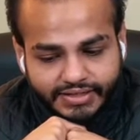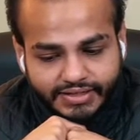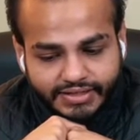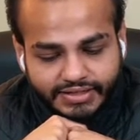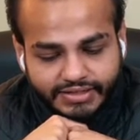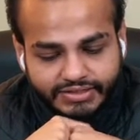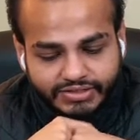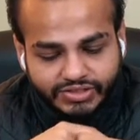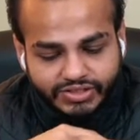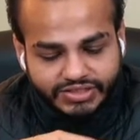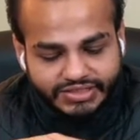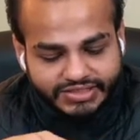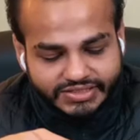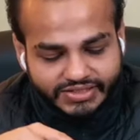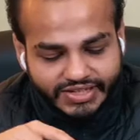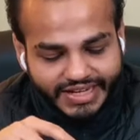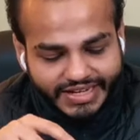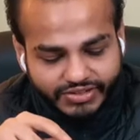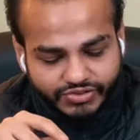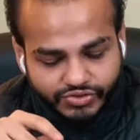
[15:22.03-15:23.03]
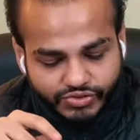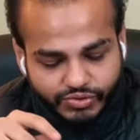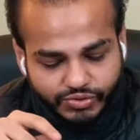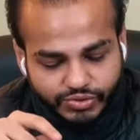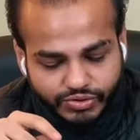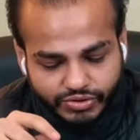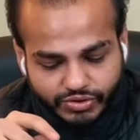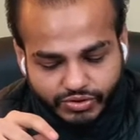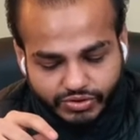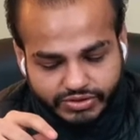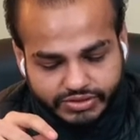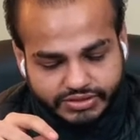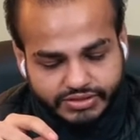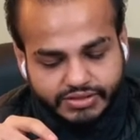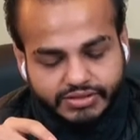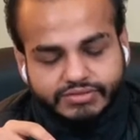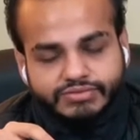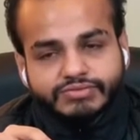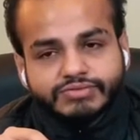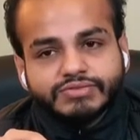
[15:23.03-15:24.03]
So stay true to
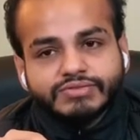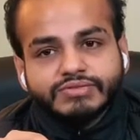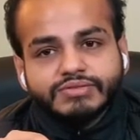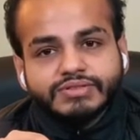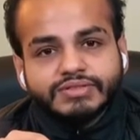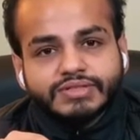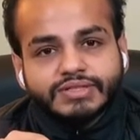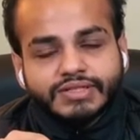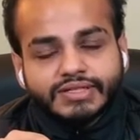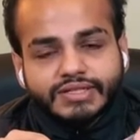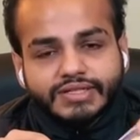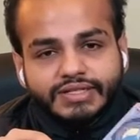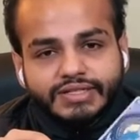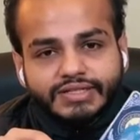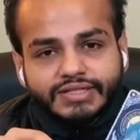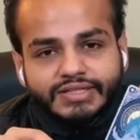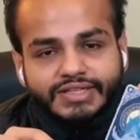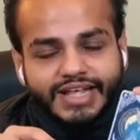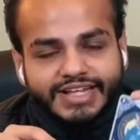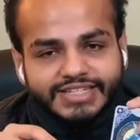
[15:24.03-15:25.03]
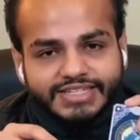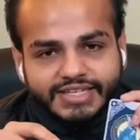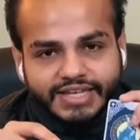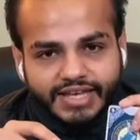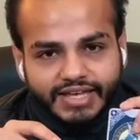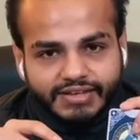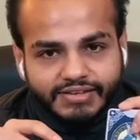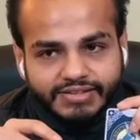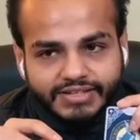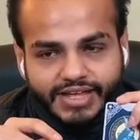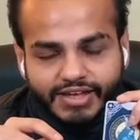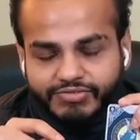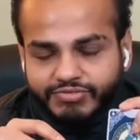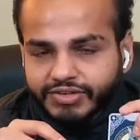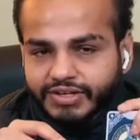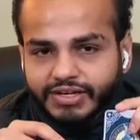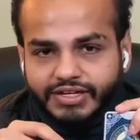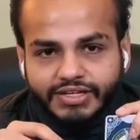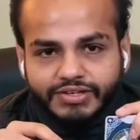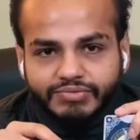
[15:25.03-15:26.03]
yourself. That's
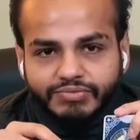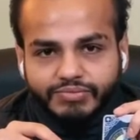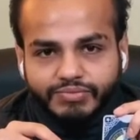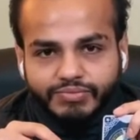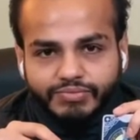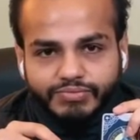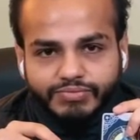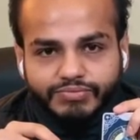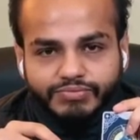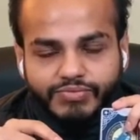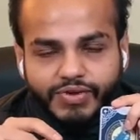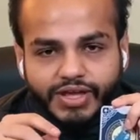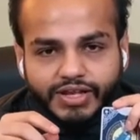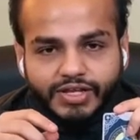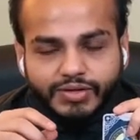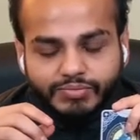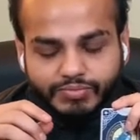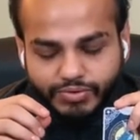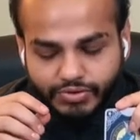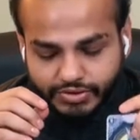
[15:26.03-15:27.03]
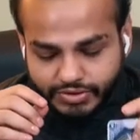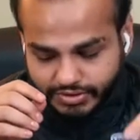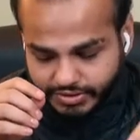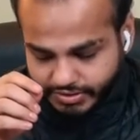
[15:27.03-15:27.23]
definitely very important.